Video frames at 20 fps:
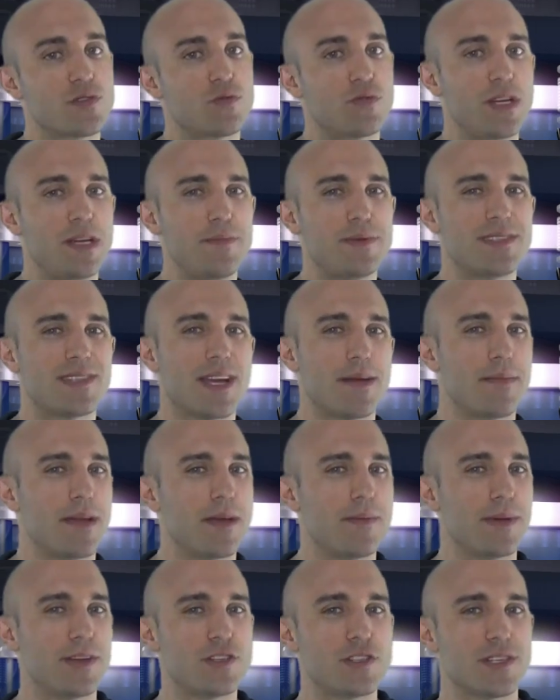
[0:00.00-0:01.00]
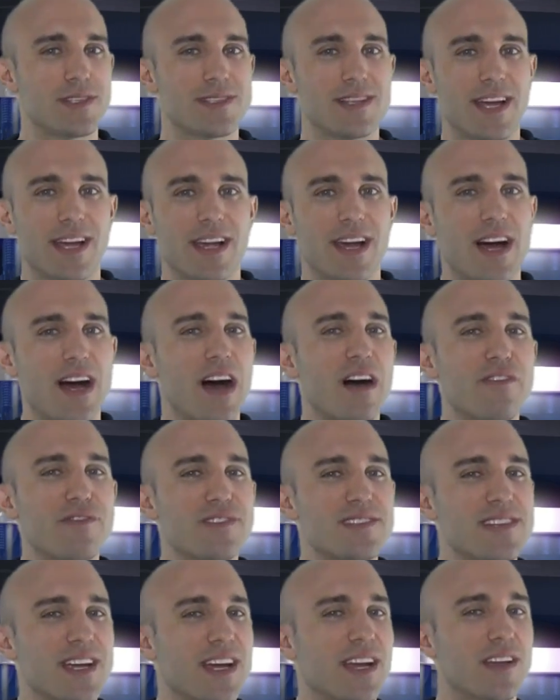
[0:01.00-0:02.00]
creeps die maybe just like half a
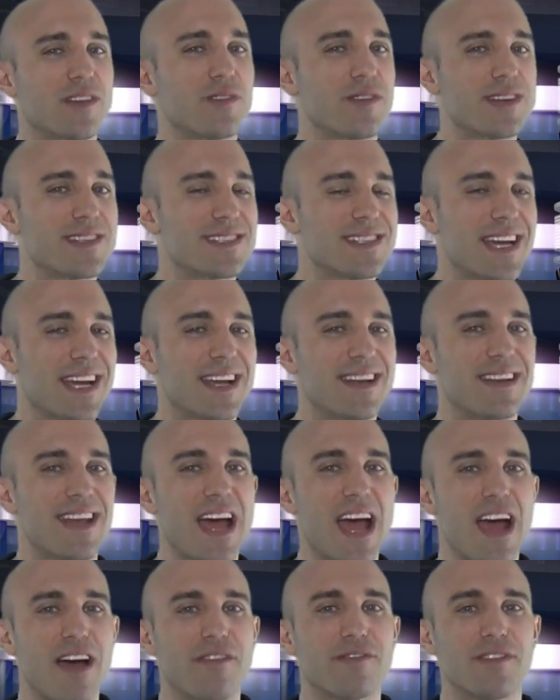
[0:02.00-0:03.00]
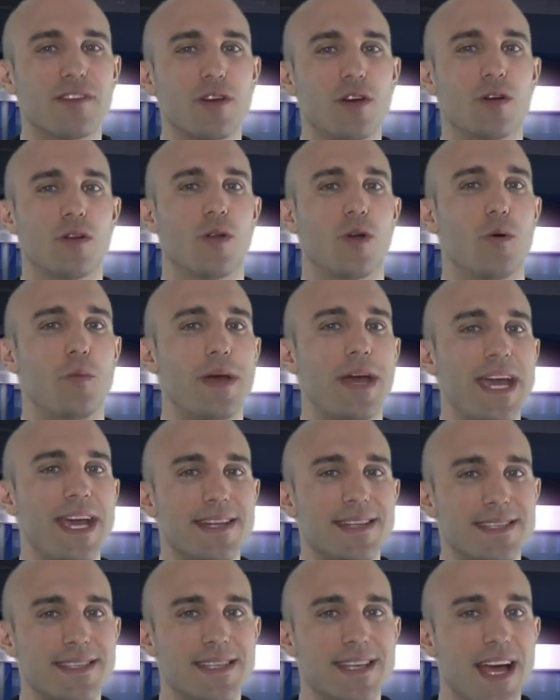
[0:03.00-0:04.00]
second or a second after your globe
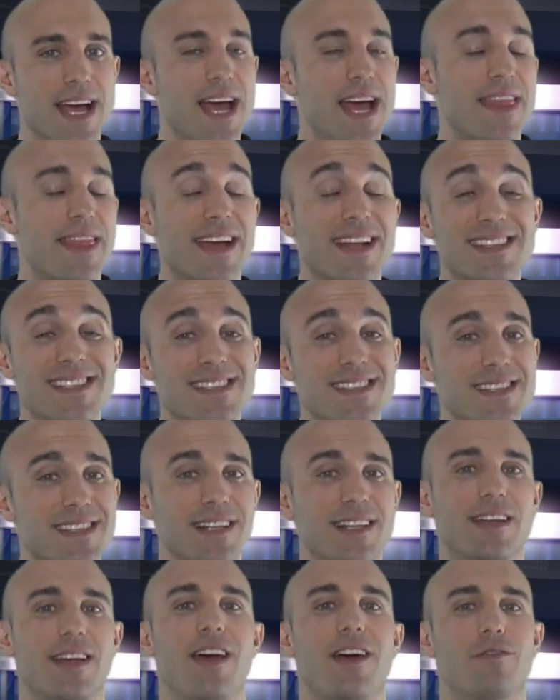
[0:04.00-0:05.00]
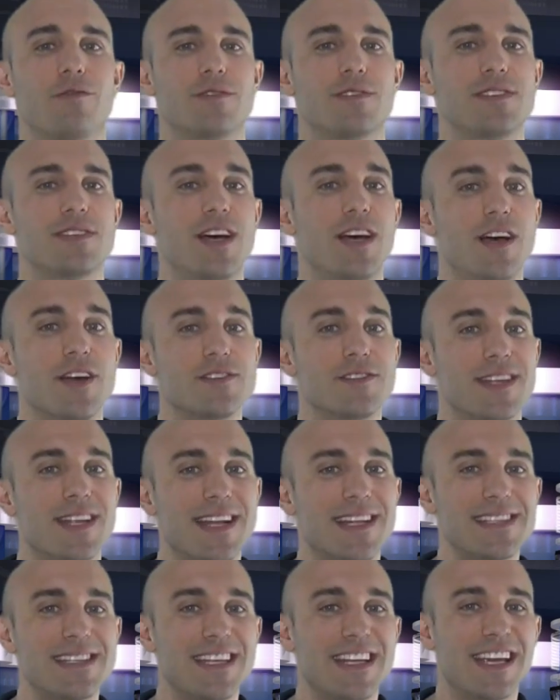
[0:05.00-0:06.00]
hits, that still counts. So
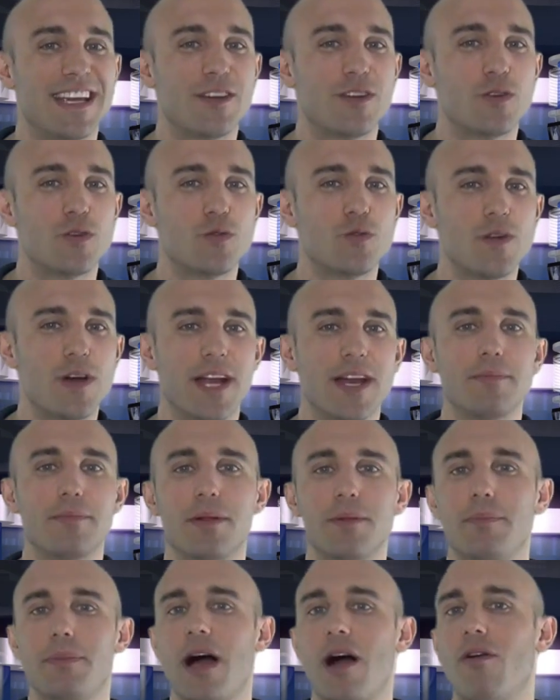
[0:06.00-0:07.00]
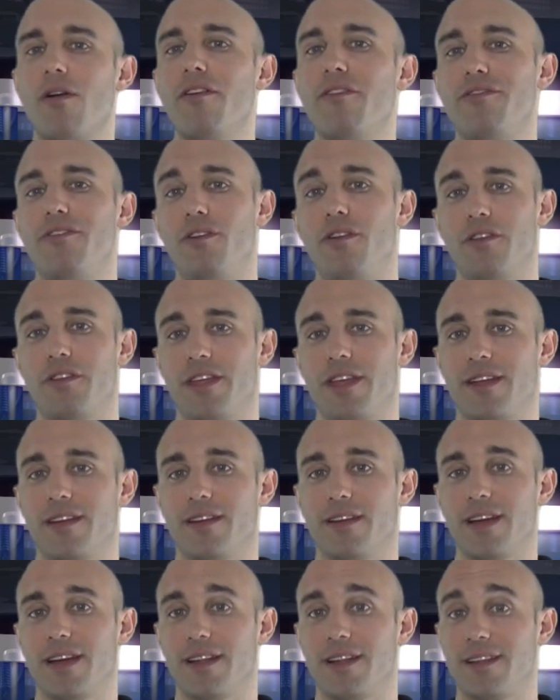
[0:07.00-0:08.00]
that's an incredible powerful
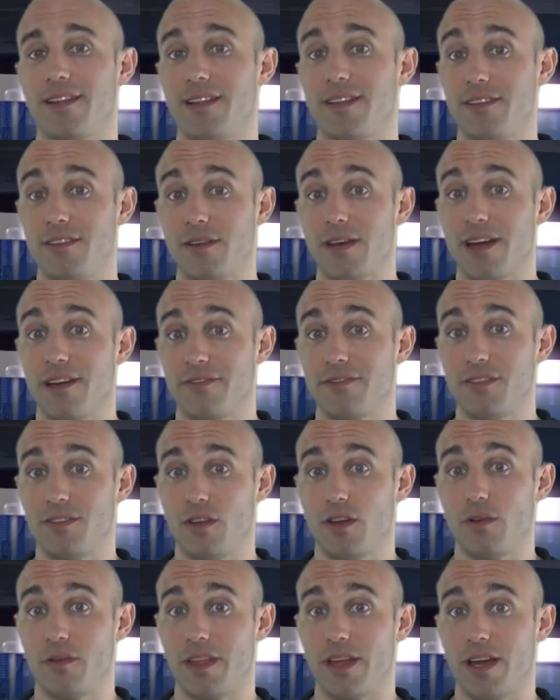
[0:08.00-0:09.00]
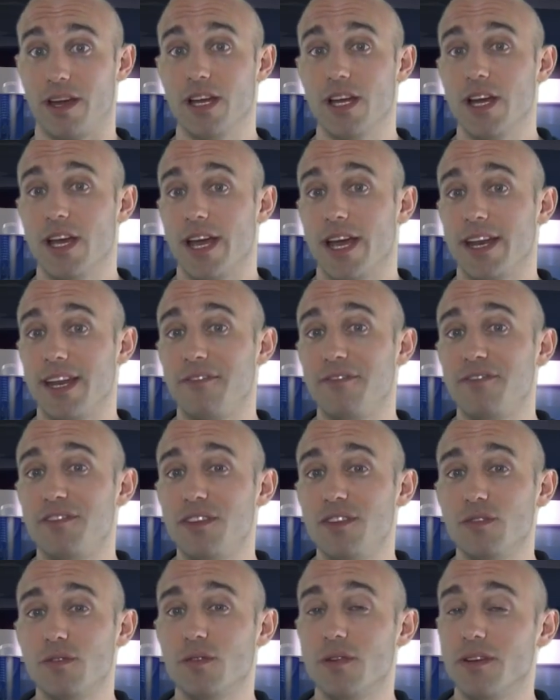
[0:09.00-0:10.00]
thing that you have to know there. And if
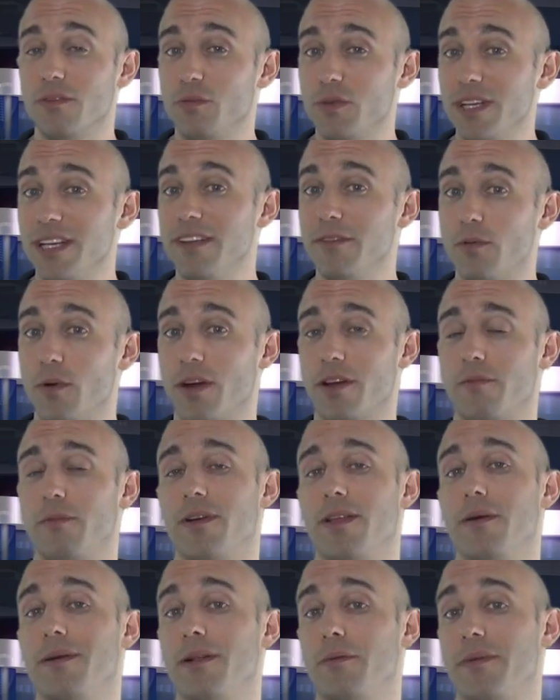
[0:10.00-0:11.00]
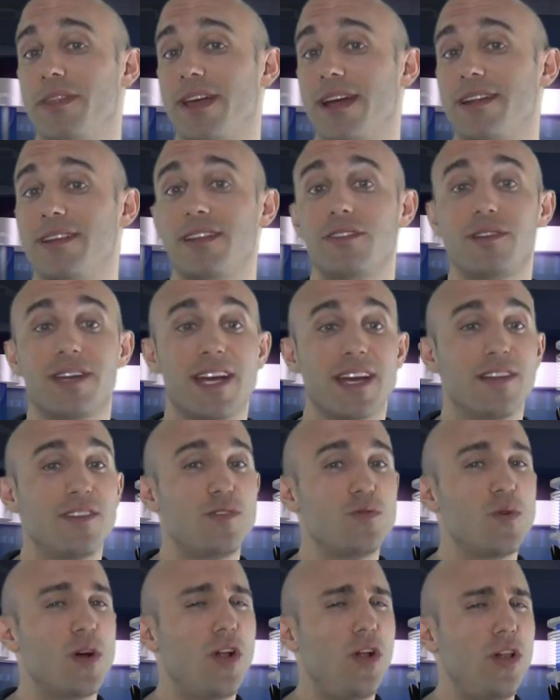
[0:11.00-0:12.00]
you really work well with that, you can
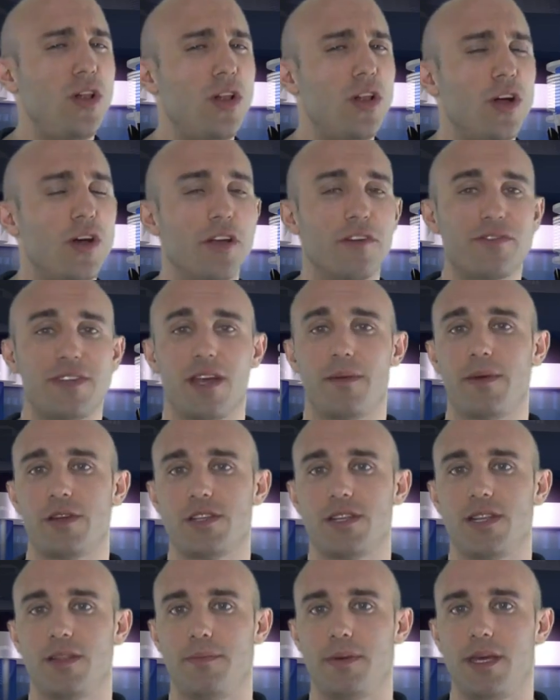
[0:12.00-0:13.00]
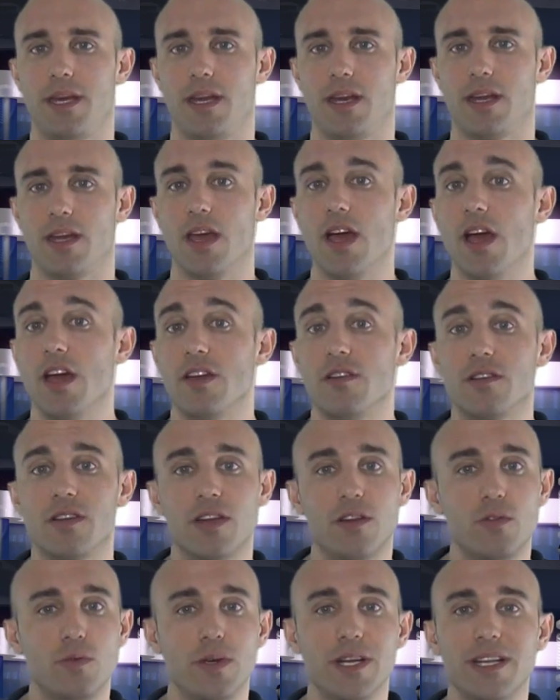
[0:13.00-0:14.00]
do a lot of damage at the beginning. You
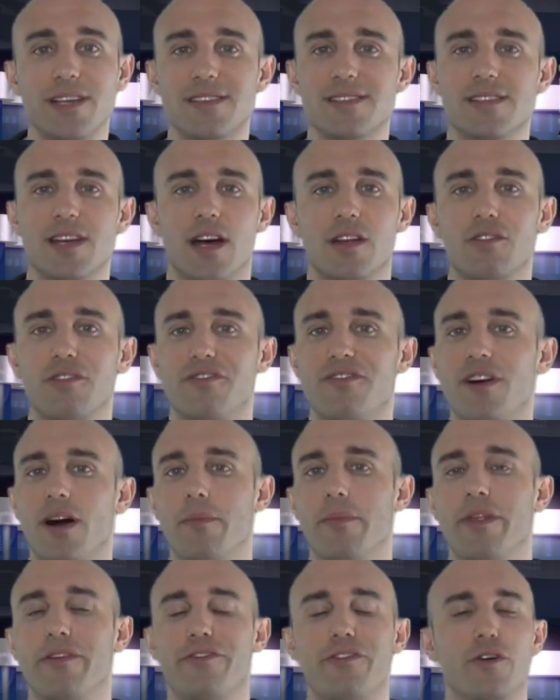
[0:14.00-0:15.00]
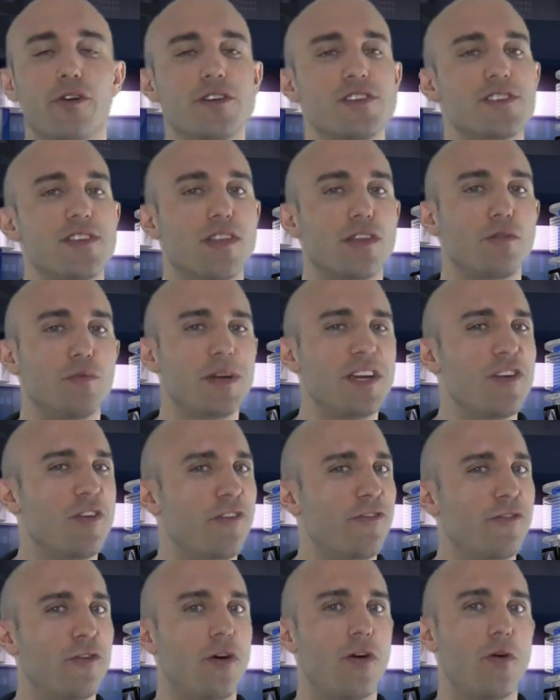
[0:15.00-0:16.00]
can really start to farm the first 3
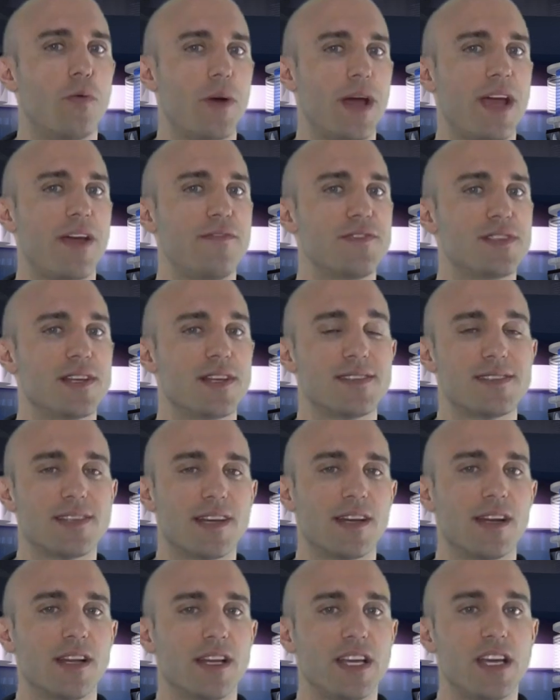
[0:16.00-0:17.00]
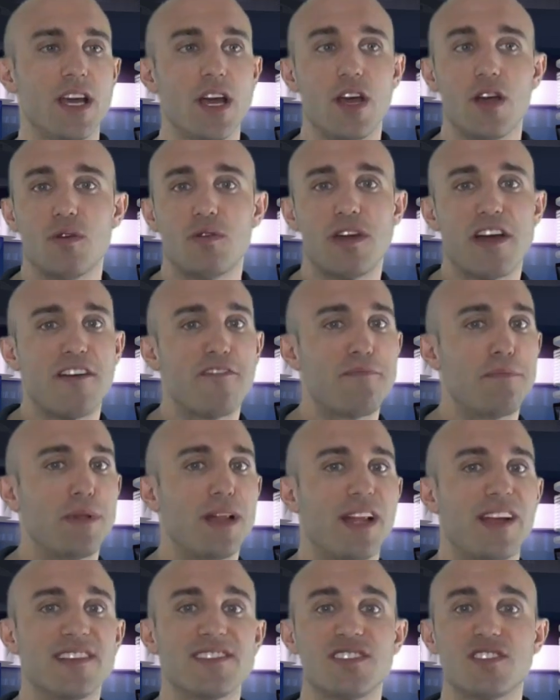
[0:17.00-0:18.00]
or 4 waves, and suddenly you have
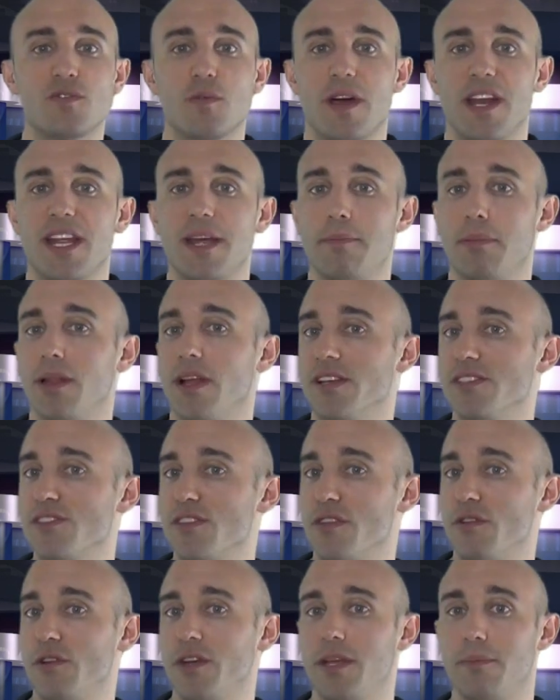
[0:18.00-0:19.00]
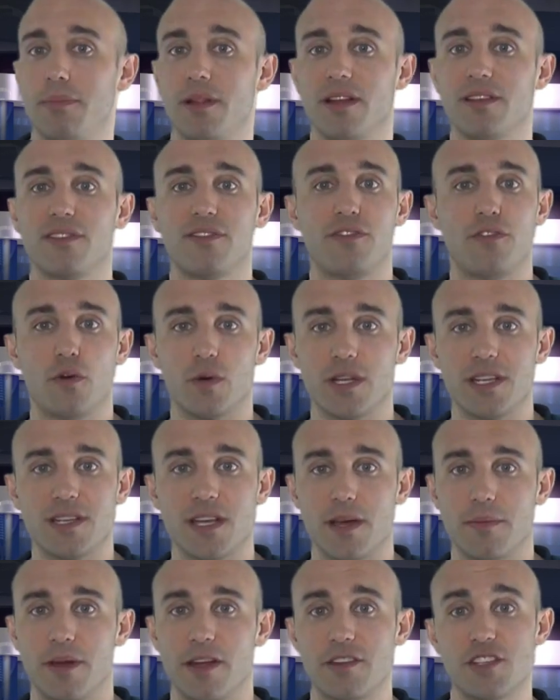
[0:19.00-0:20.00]
+20, +30, +40
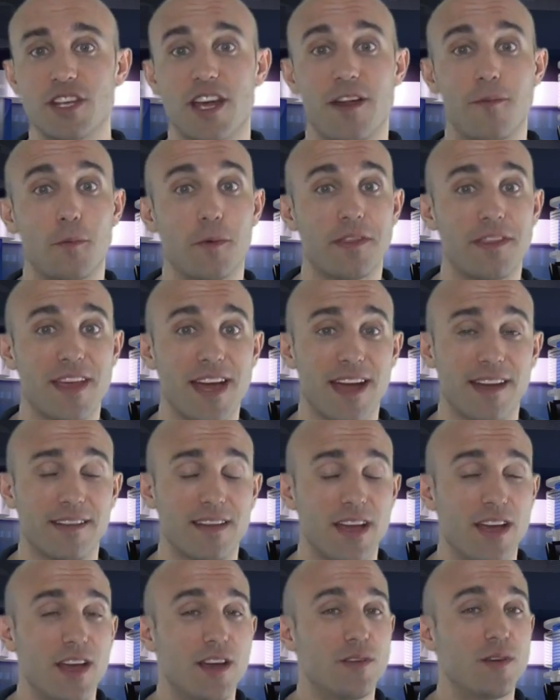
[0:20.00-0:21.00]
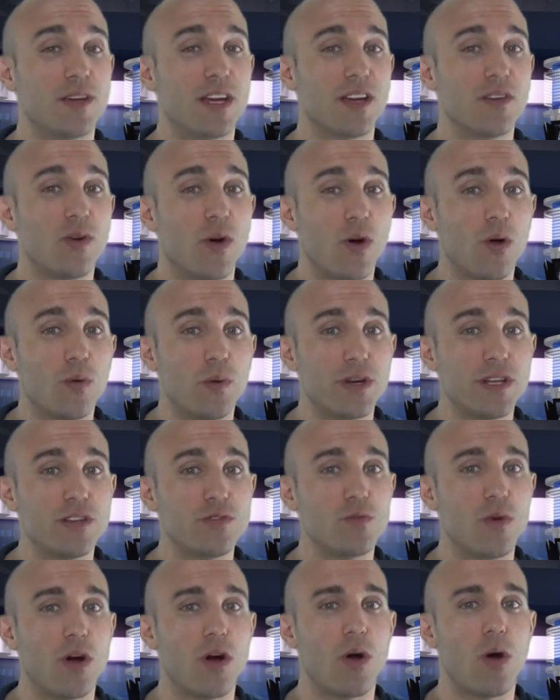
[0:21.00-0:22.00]
damage, and with that you can already
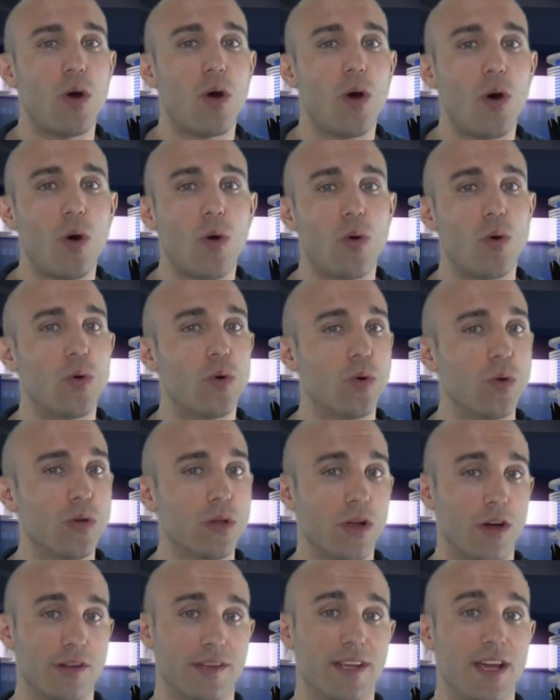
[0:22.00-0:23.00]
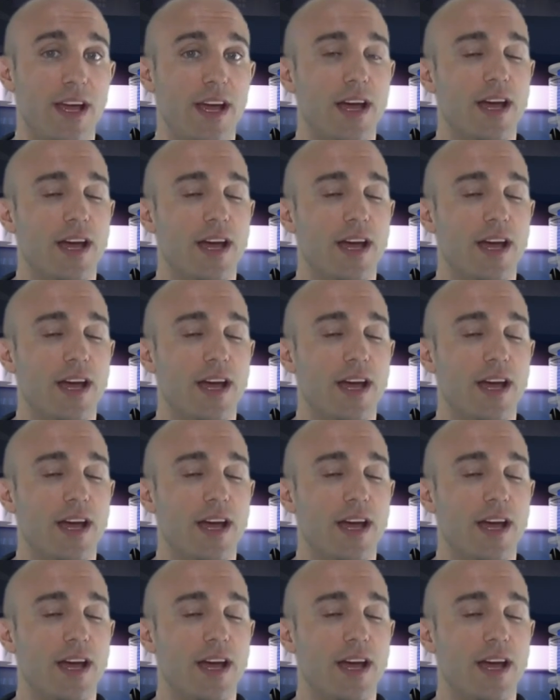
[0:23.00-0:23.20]
do a whole lot.